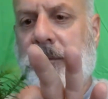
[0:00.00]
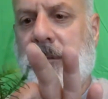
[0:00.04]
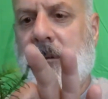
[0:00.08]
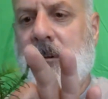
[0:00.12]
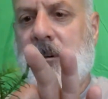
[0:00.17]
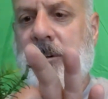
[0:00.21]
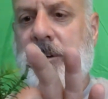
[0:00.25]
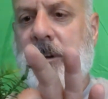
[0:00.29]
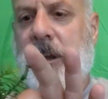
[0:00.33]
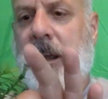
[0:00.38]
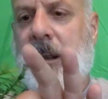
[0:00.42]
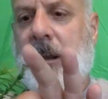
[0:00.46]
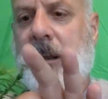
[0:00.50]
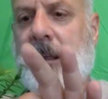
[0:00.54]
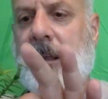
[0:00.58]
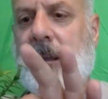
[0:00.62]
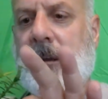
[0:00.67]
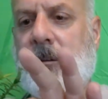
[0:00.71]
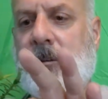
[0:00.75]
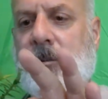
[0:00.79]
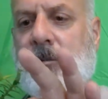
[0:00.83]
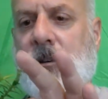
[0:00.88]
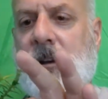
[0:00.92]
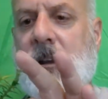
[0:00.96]
the
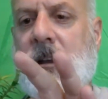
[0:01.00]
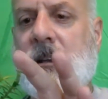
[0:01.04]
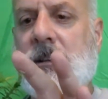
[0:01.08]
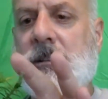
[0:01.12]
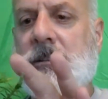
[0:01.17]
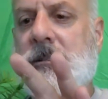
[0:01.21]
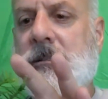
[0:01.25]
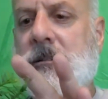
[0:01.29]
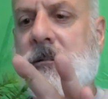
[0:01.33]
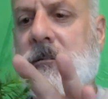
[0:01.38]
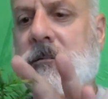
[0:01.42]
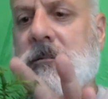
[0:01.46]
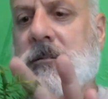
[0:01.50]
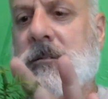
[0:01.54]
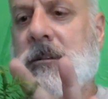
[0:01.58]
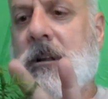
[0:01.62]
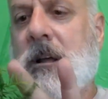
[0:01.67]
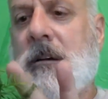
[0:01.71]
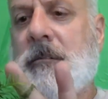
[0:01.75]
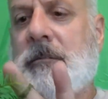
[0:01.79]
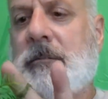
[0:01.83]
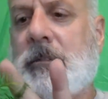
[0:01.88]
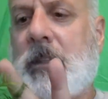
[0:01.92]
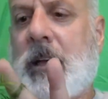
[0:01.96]
shady trees and
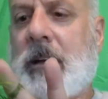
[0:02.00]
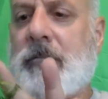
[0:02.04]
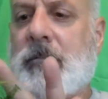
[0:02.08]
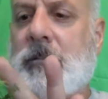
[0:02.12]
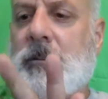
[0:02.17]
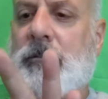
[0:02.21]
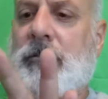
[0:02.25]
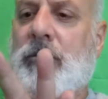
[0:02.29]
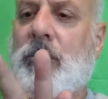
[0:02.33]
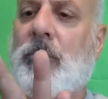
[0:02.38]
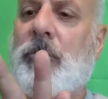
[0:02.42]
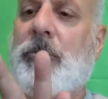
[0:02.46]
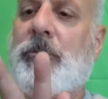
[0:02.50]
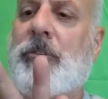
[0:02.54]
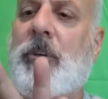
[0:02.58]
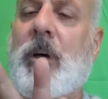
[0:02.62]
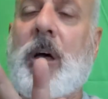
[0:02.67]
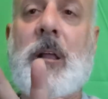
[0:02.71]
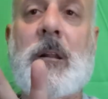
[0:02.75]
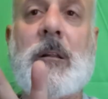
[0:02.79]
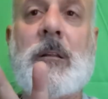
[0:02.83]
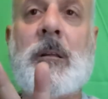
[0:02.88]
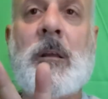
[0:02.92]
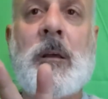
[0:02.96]
stuff, having the full
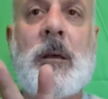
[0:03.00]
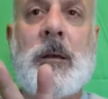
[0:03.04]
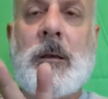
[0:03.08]
sun,